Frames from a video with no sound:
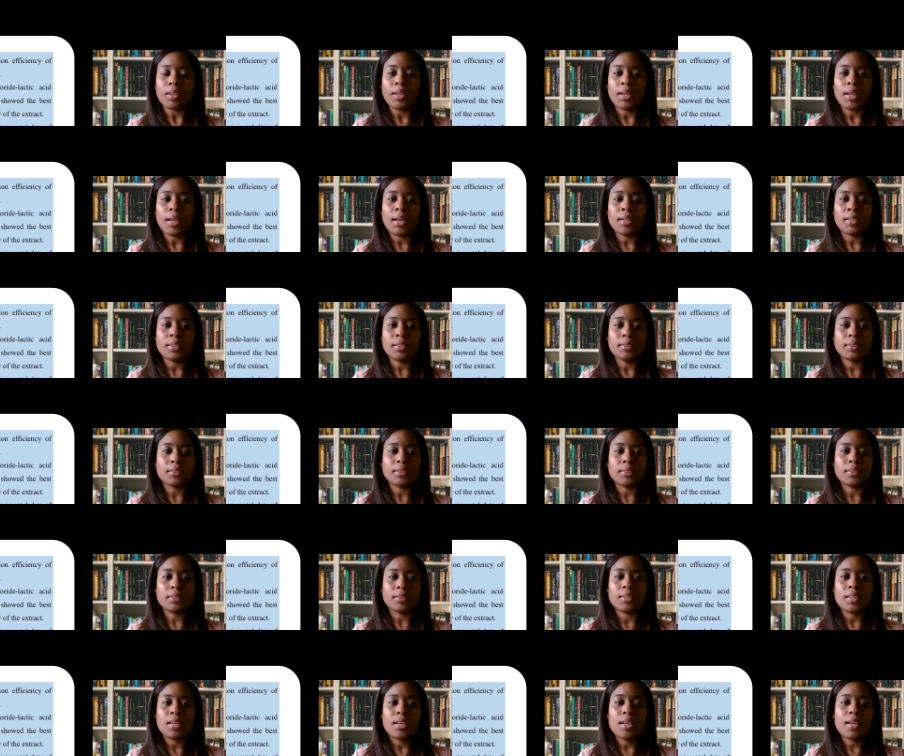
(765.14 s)

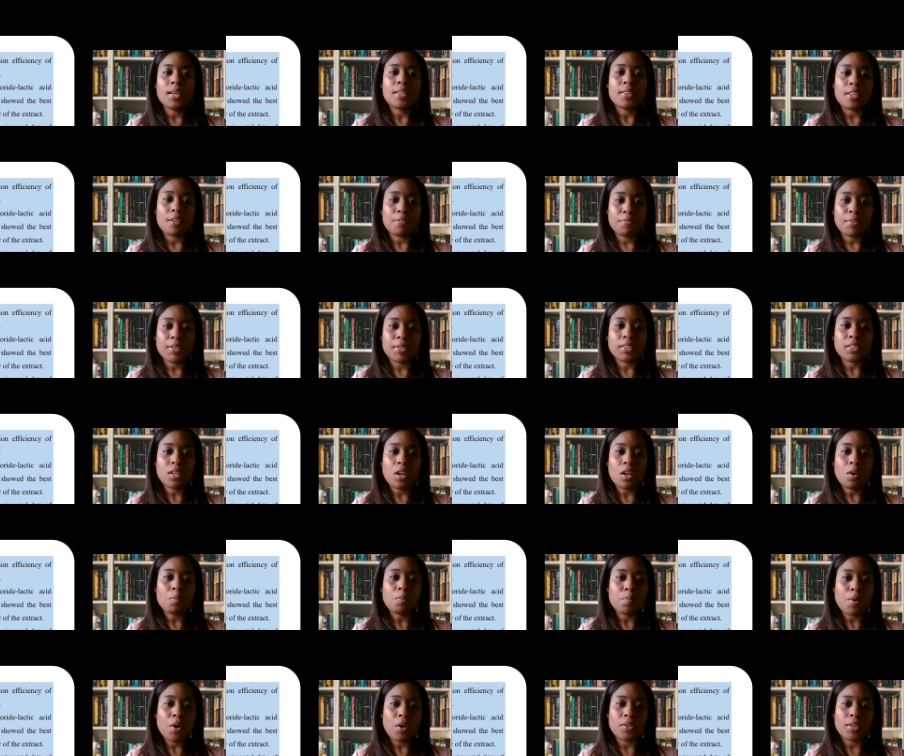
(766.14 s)
And the Fick's law
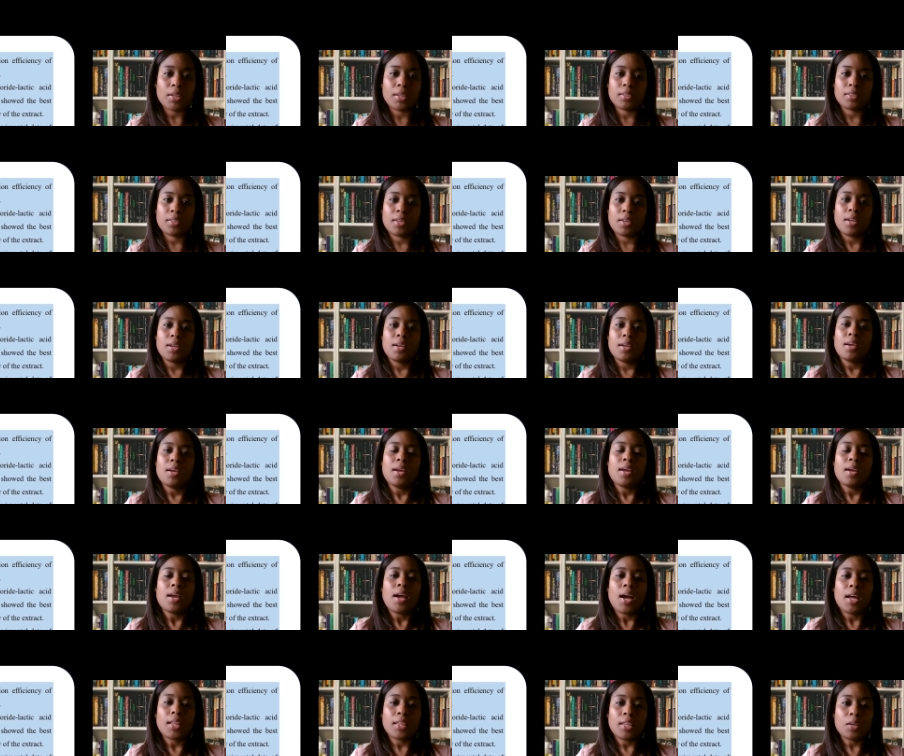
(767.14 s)
model
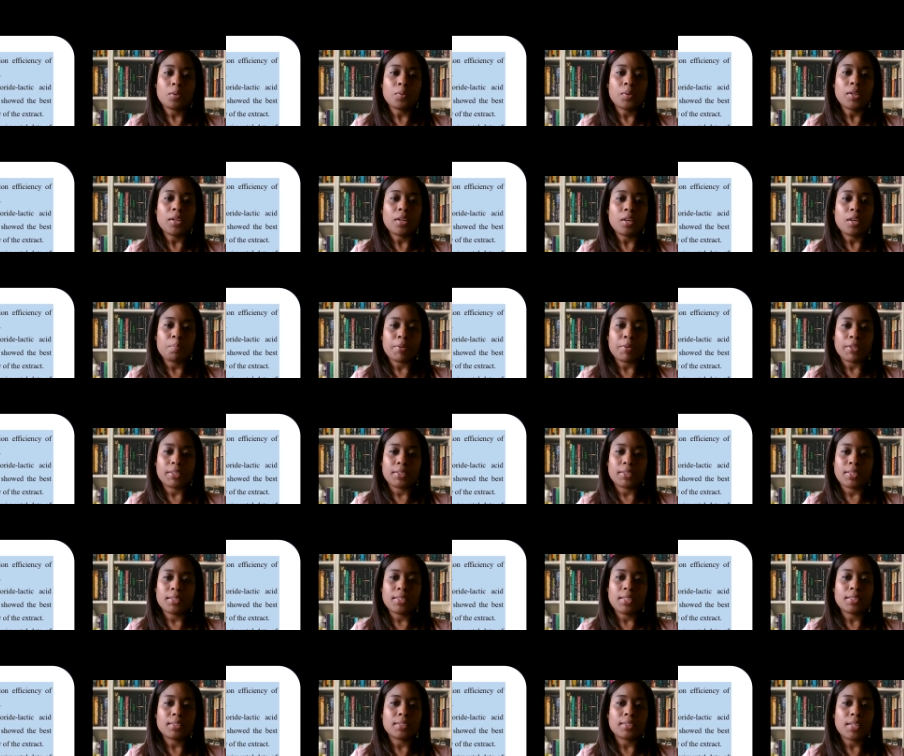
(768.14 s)
adequately
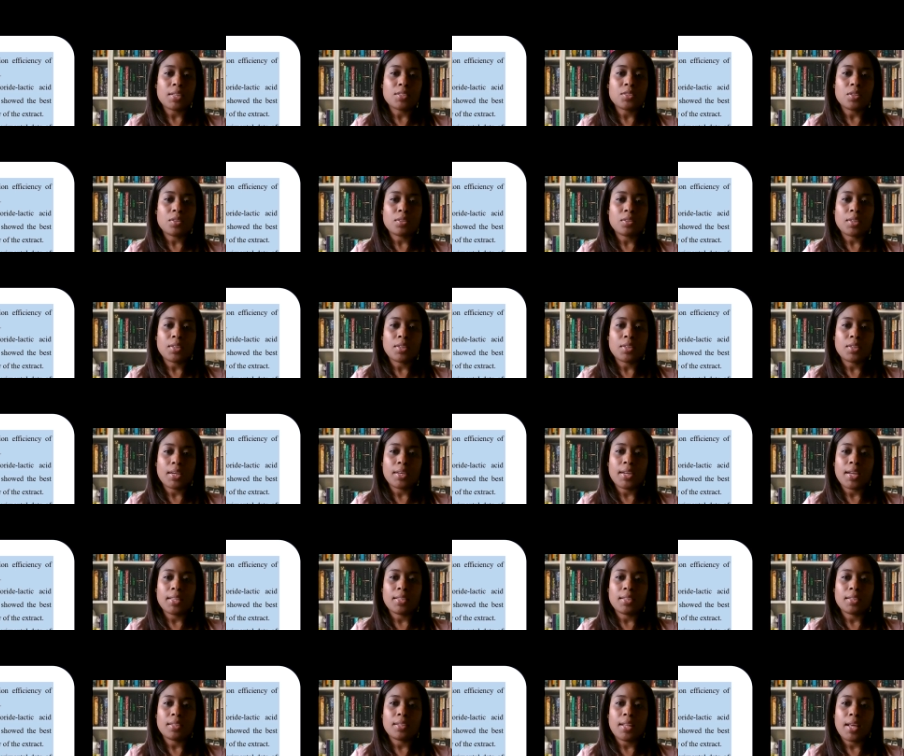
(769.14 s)
represents the extraction
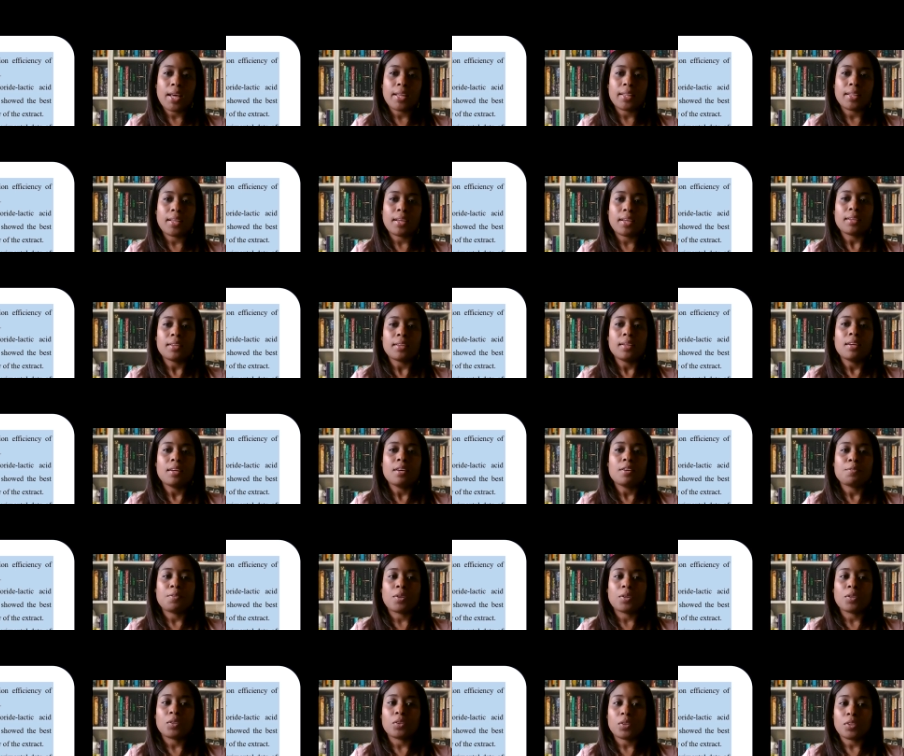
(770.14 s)
kinetic data
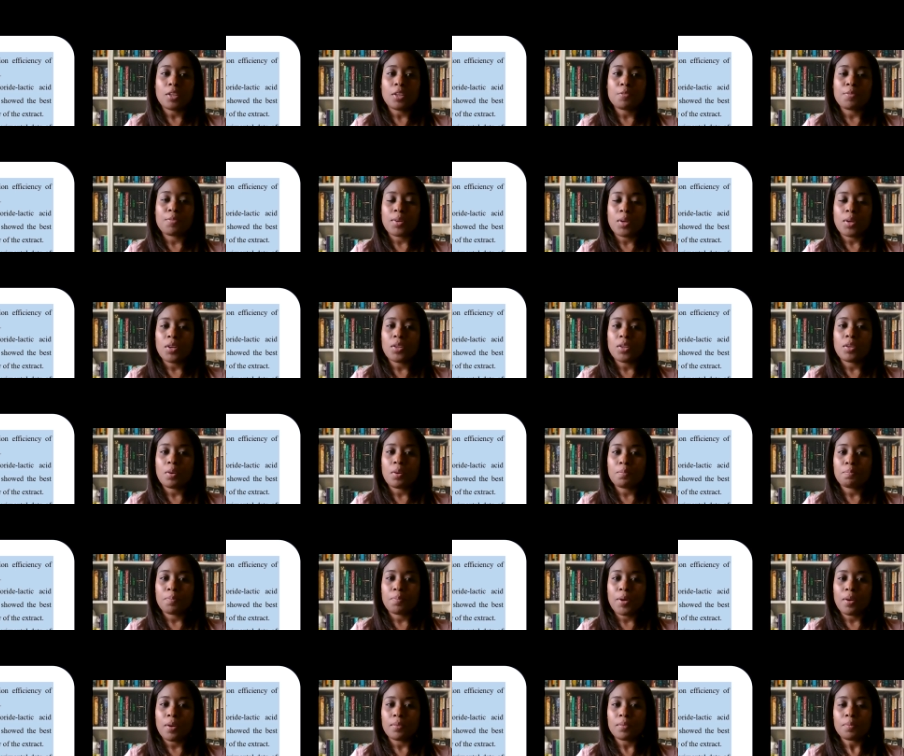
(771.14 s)
for total phenolic
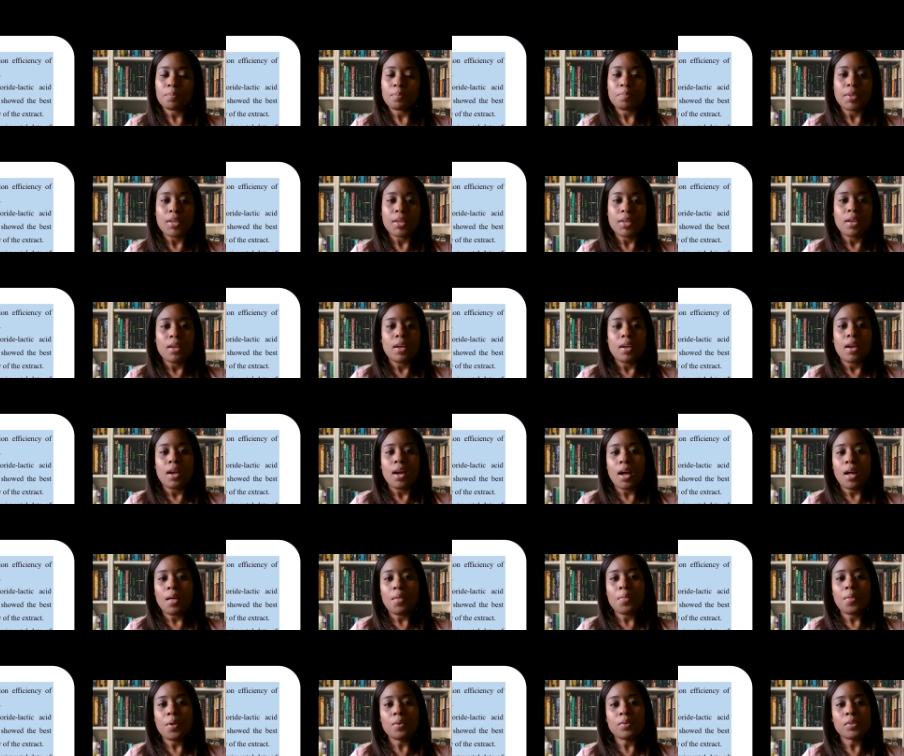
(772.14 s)
compound,
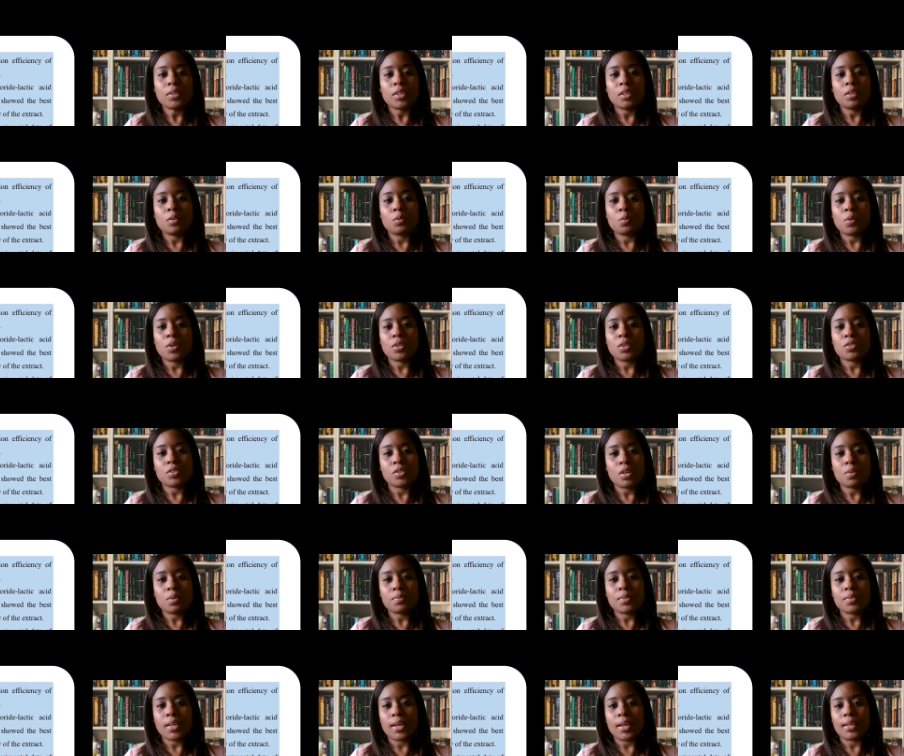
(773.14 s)
although it was
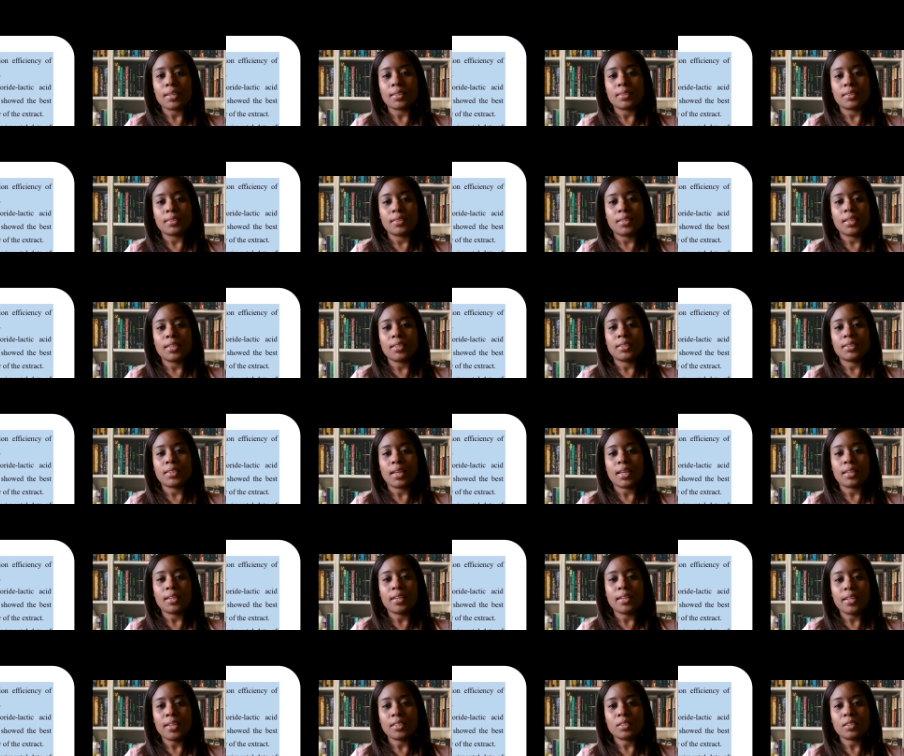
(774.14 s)
shown that there is
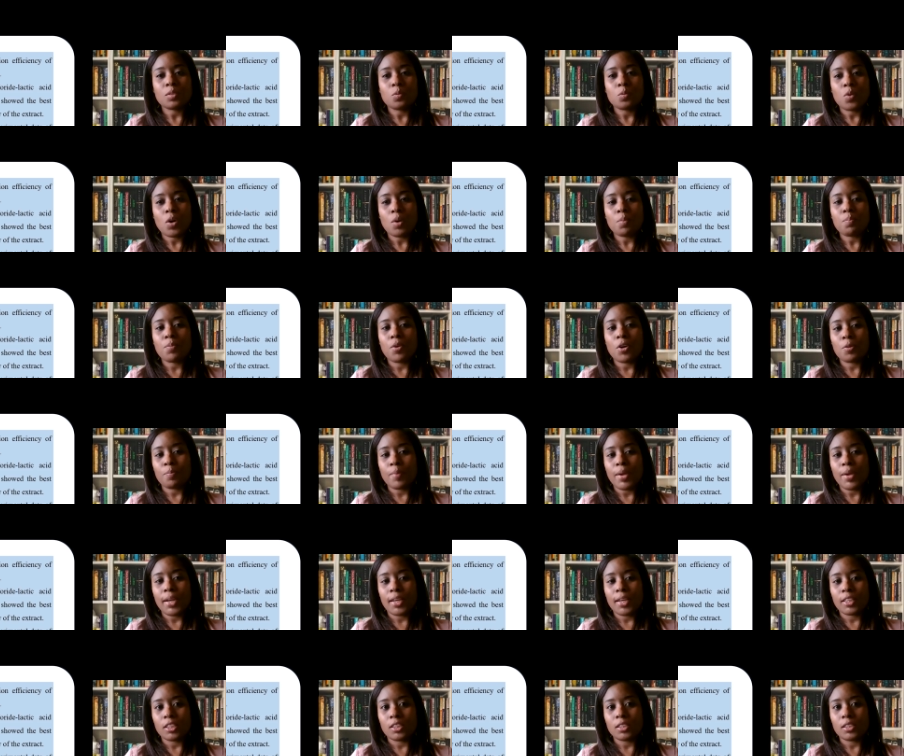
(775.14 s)
at least one more
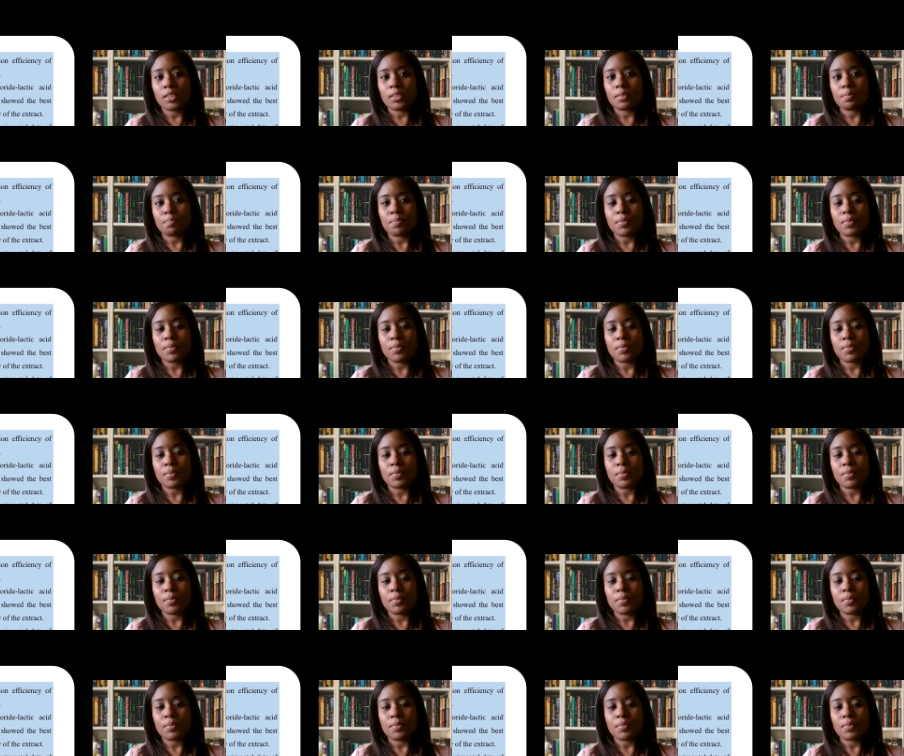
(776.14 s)
mechanism